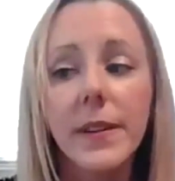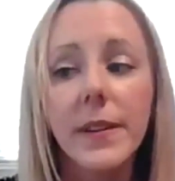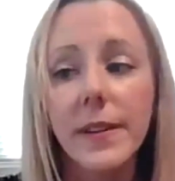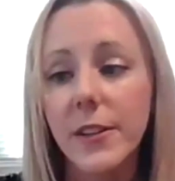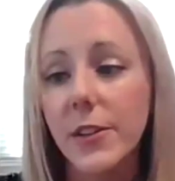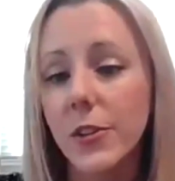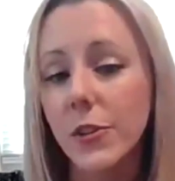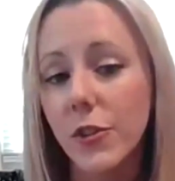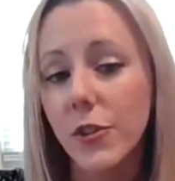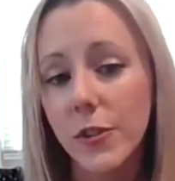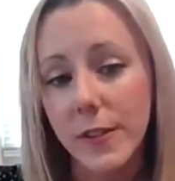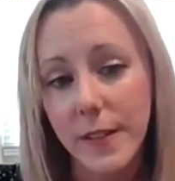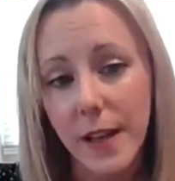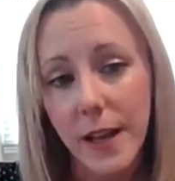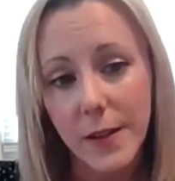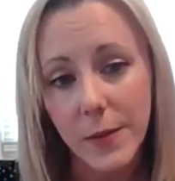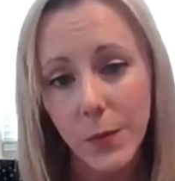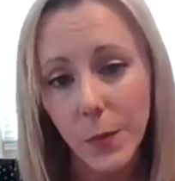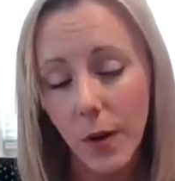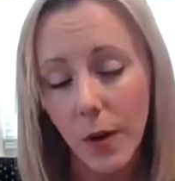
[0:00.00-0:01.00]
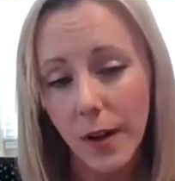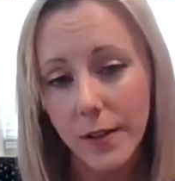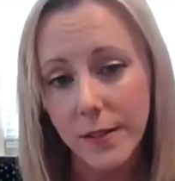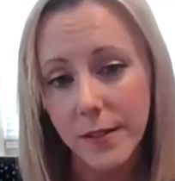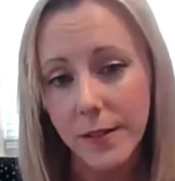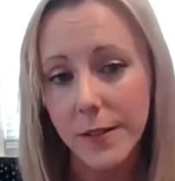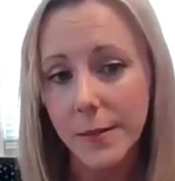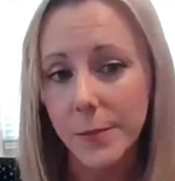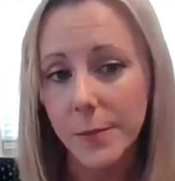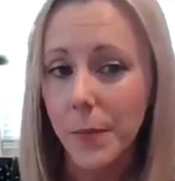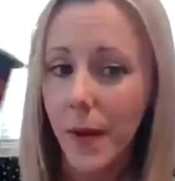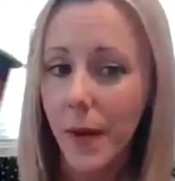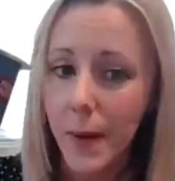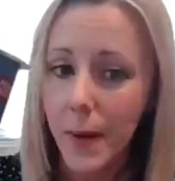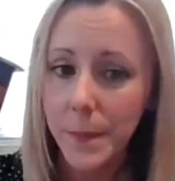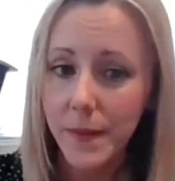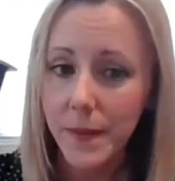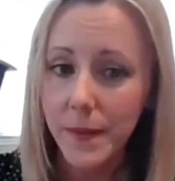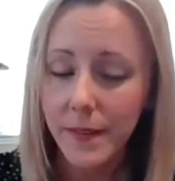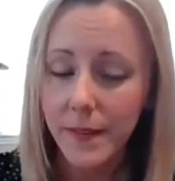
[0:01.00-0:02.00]
but you just add water,
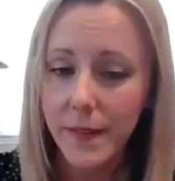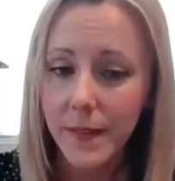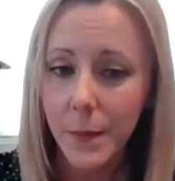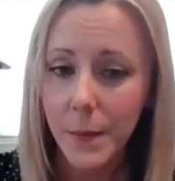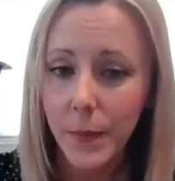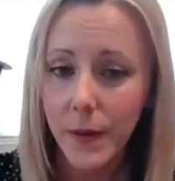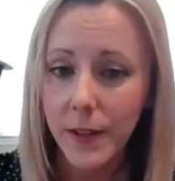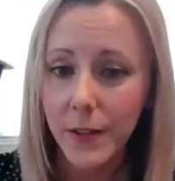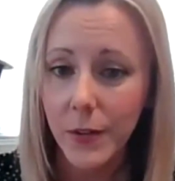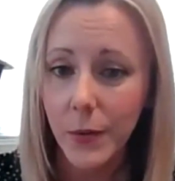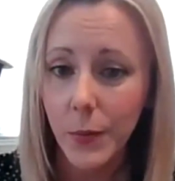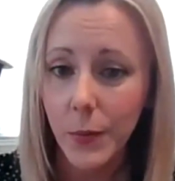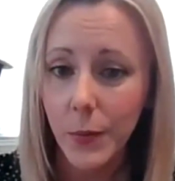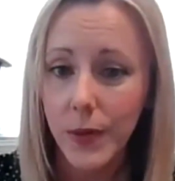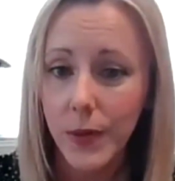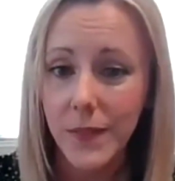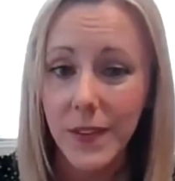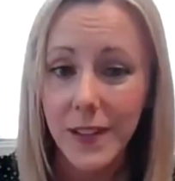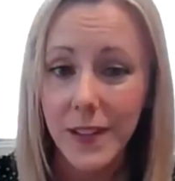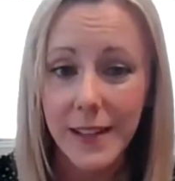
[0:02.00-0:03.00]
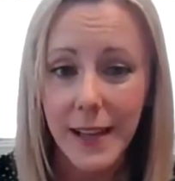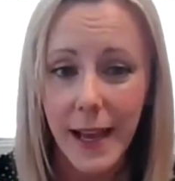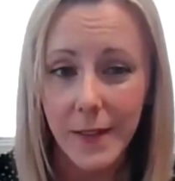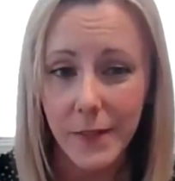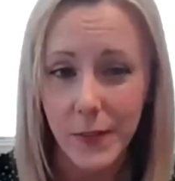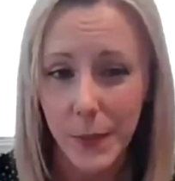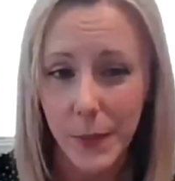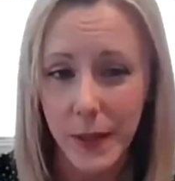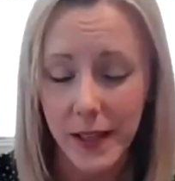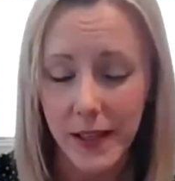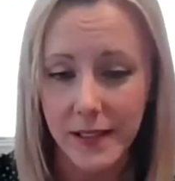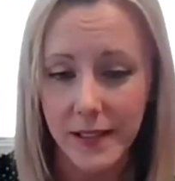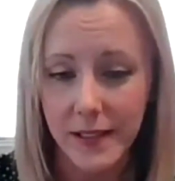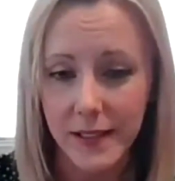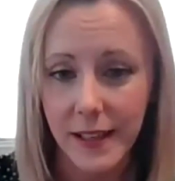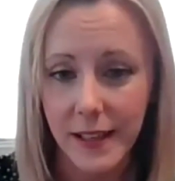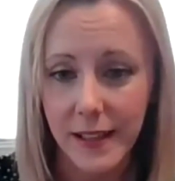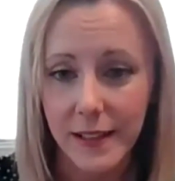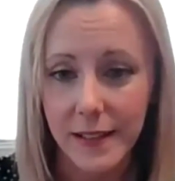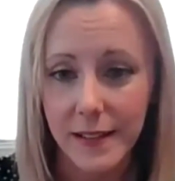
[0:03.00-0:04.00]
pop this in the microwave, and you have a
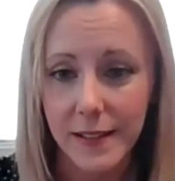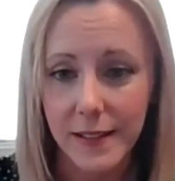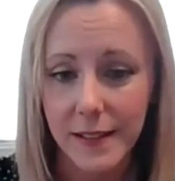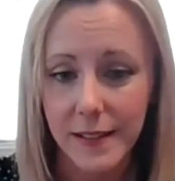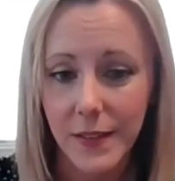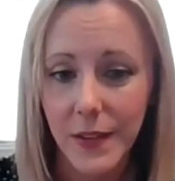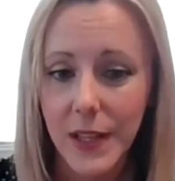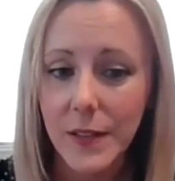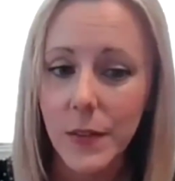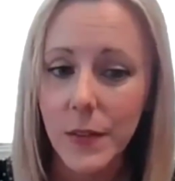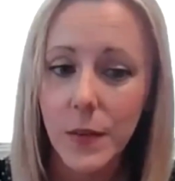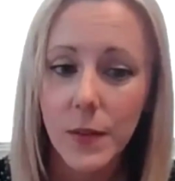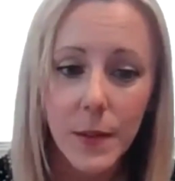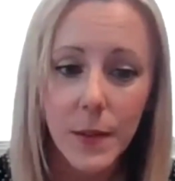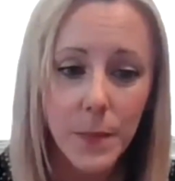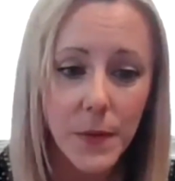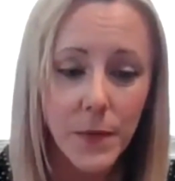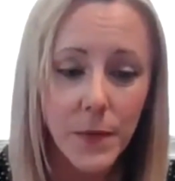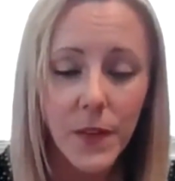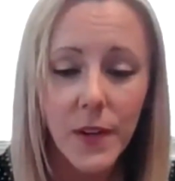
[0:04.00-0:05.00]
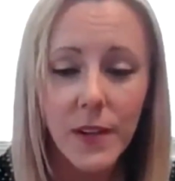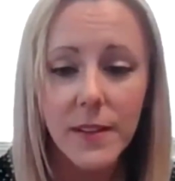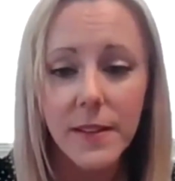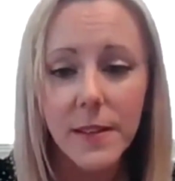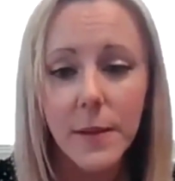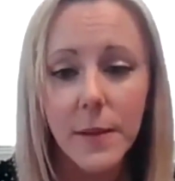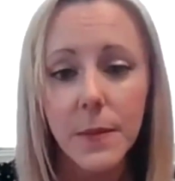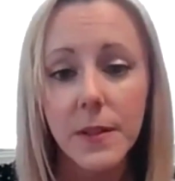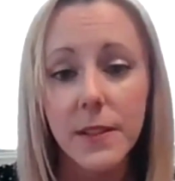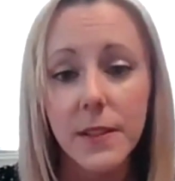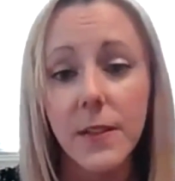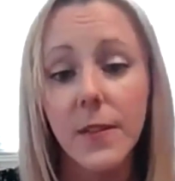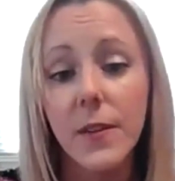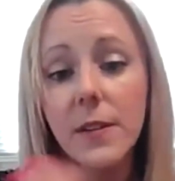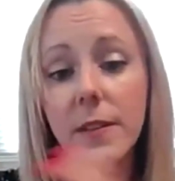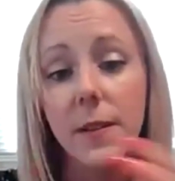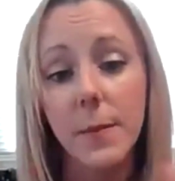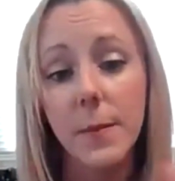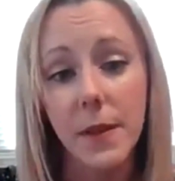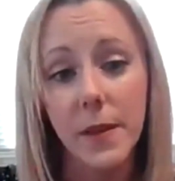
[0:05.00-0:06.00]
pancake. Okay, so something fun, something
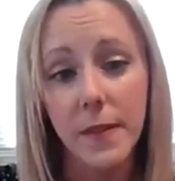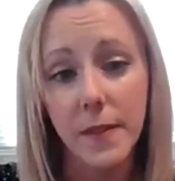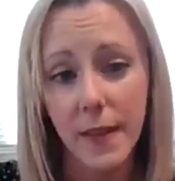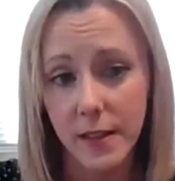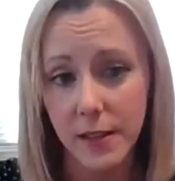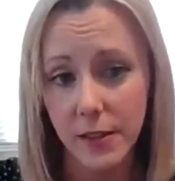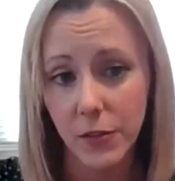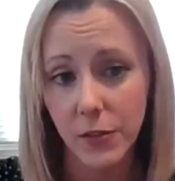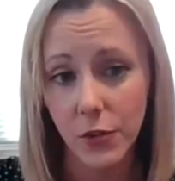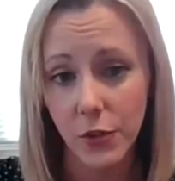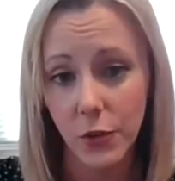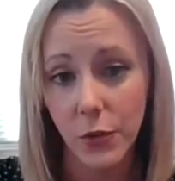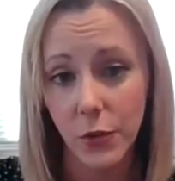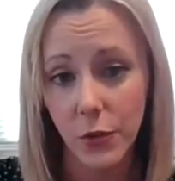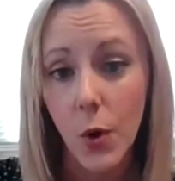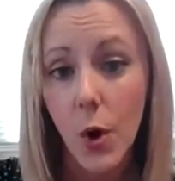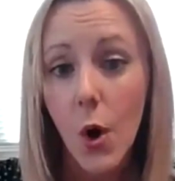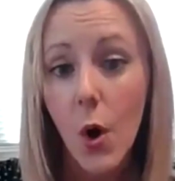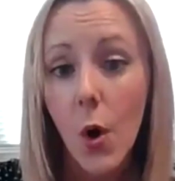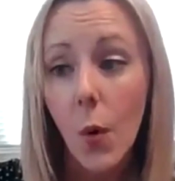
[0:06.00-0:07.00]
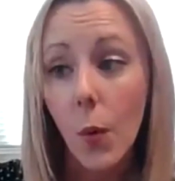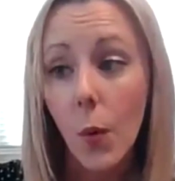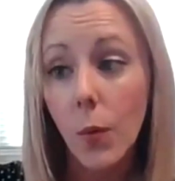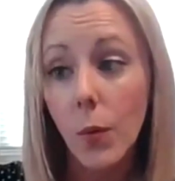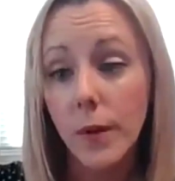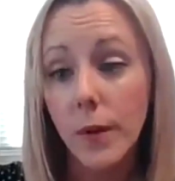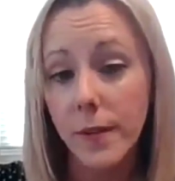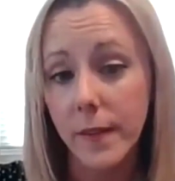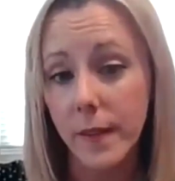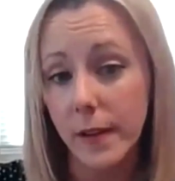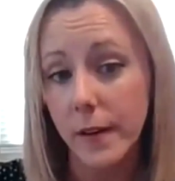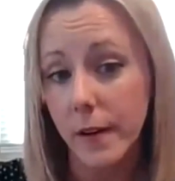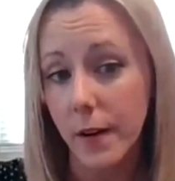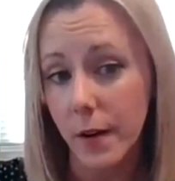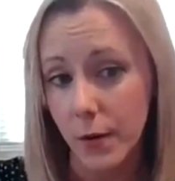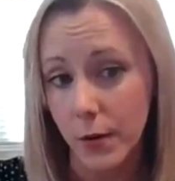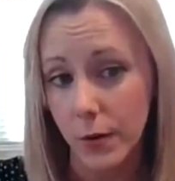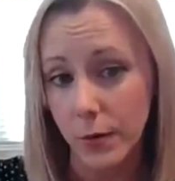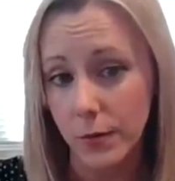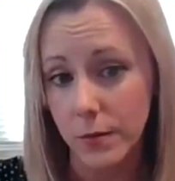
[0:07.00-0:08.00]
different, something they can do on
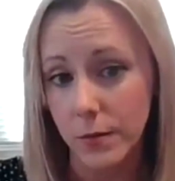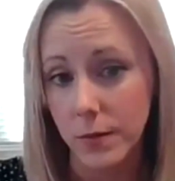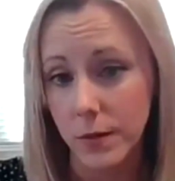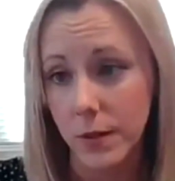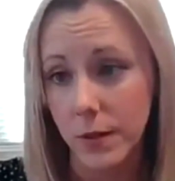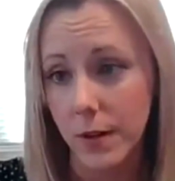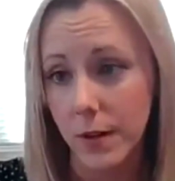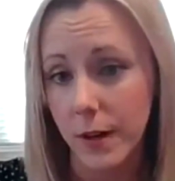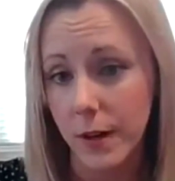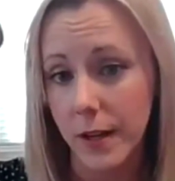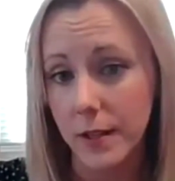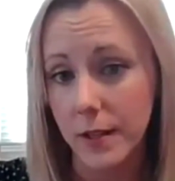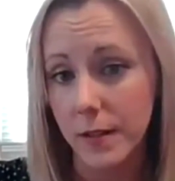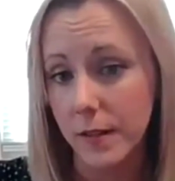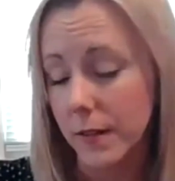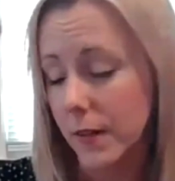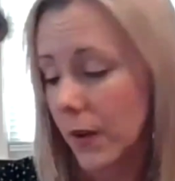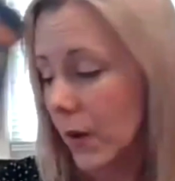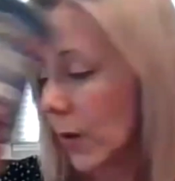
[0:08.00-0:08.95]
their own. All right,